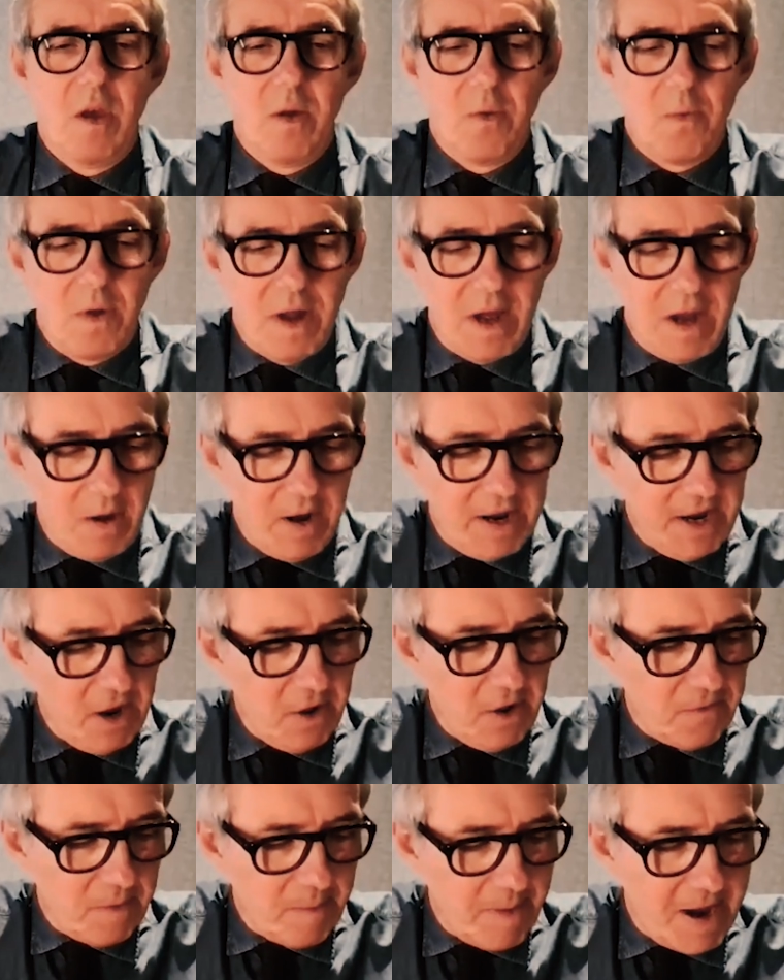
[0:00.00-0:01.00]
So, well, I um,
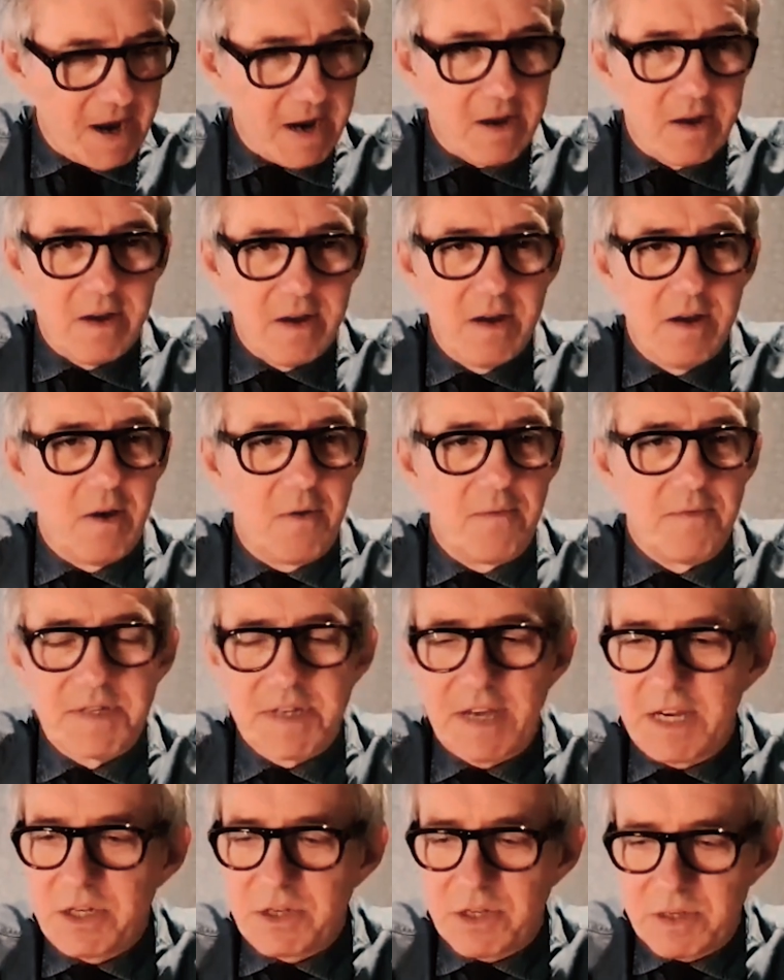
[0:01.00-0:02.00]
know from our
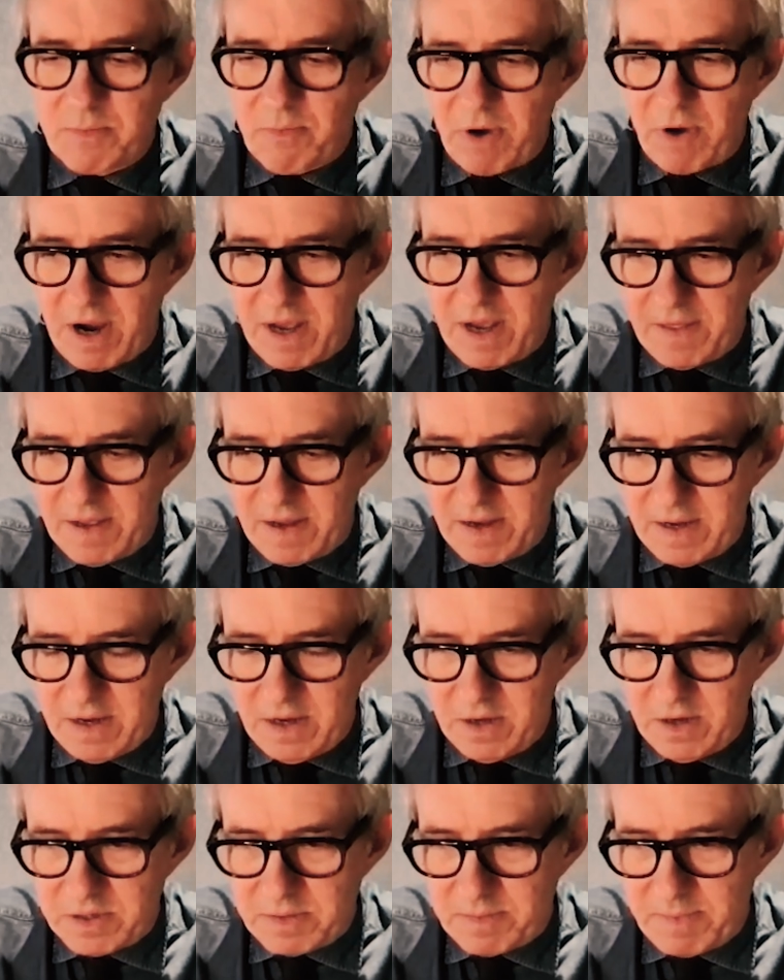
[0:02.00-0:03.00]
conversations, Brian, that
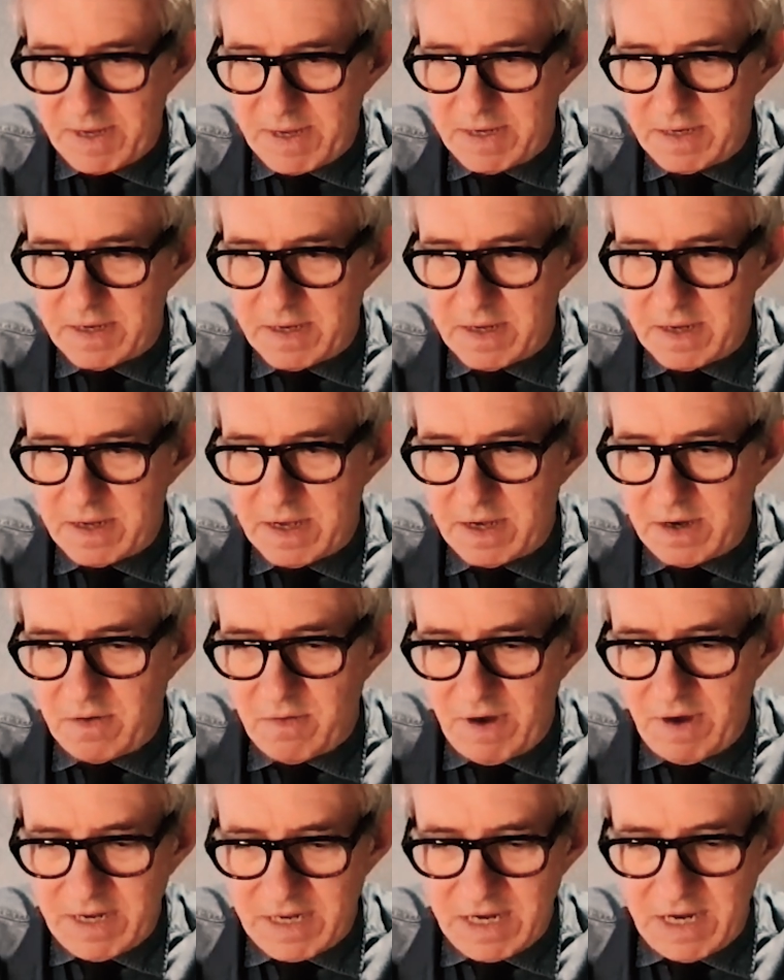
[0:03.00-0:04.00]
you spend a, a
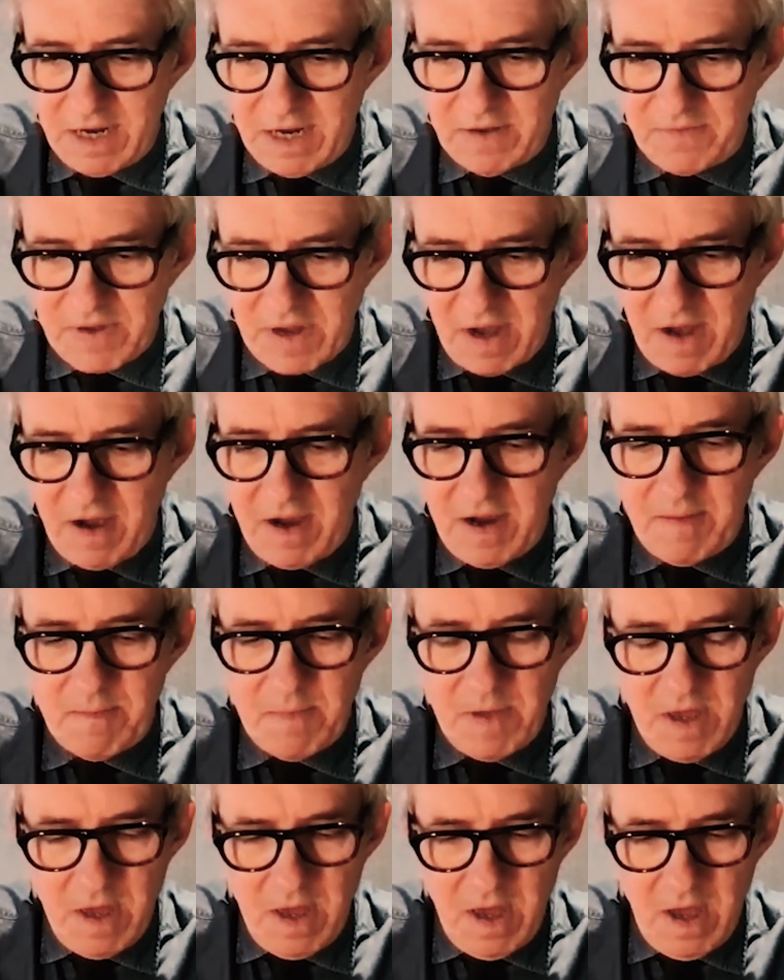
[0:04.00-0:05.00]
great deal of
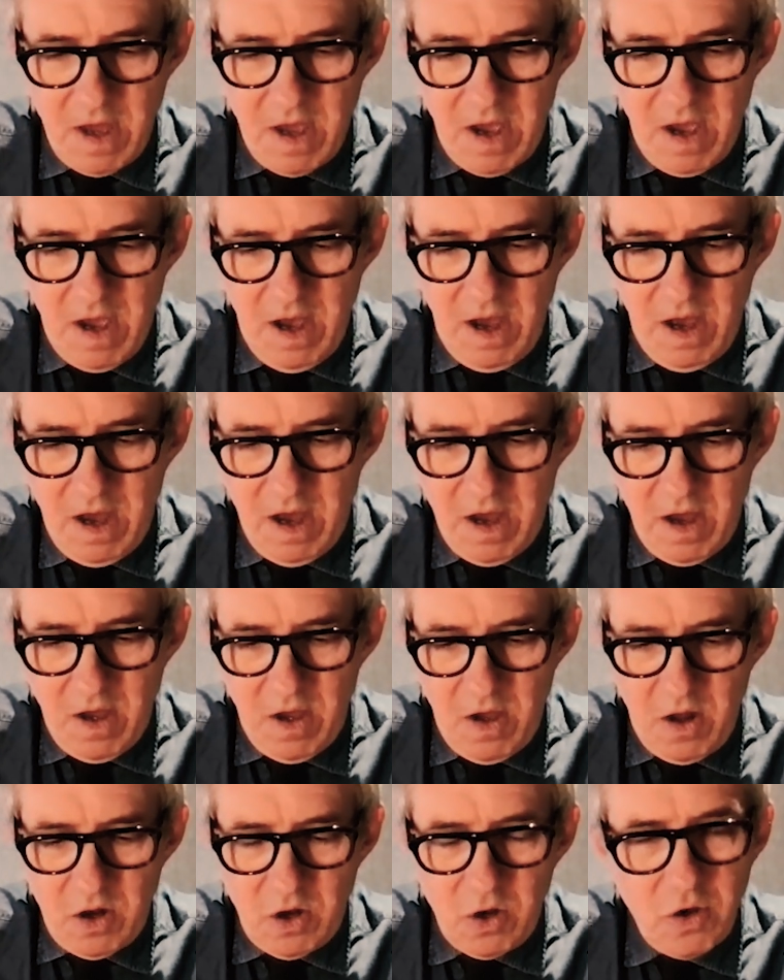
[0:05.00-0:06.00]
time uh,
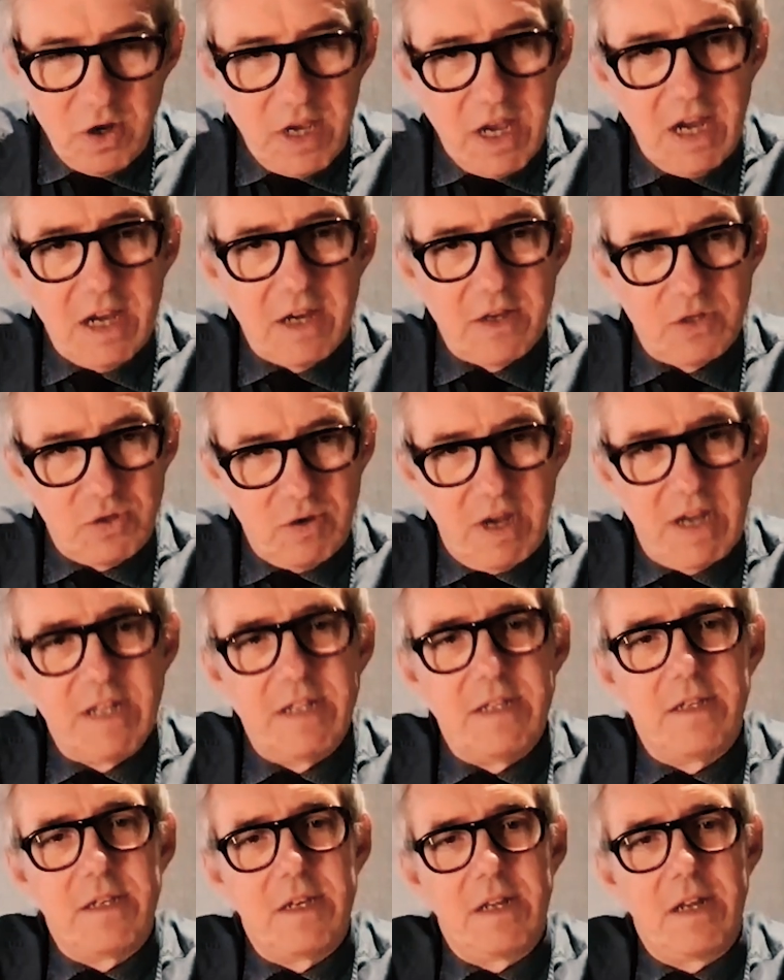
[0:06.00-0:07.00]
looking at
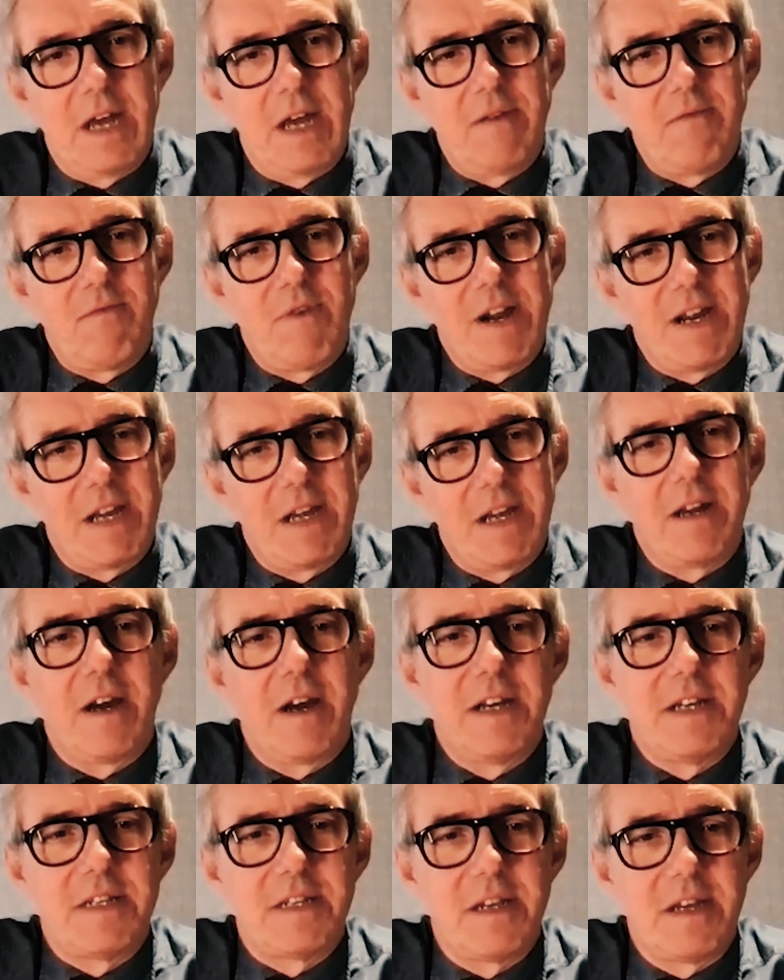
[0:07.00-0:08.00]
trends and, and,
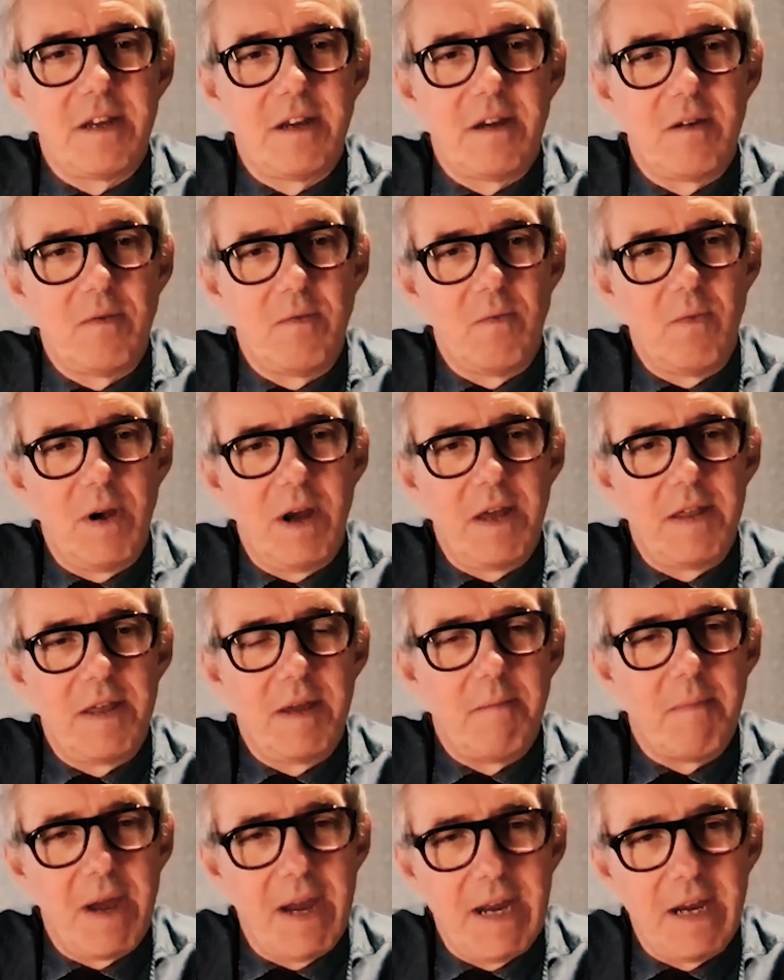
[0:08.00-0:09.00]
recognizing where they
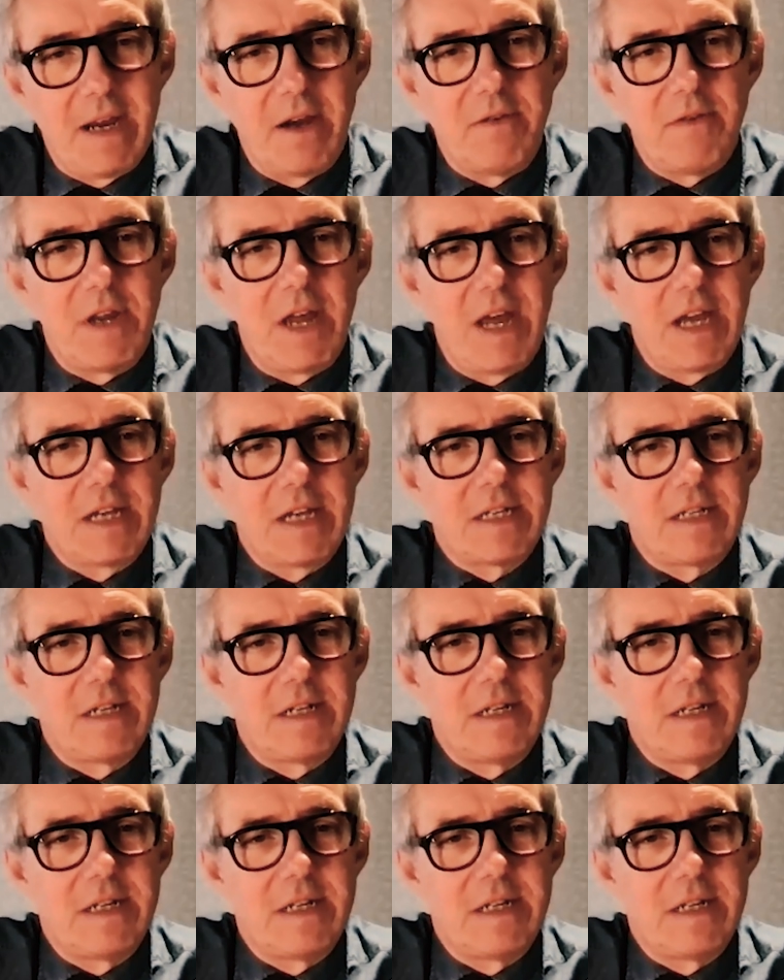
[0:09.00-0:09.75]
may go next.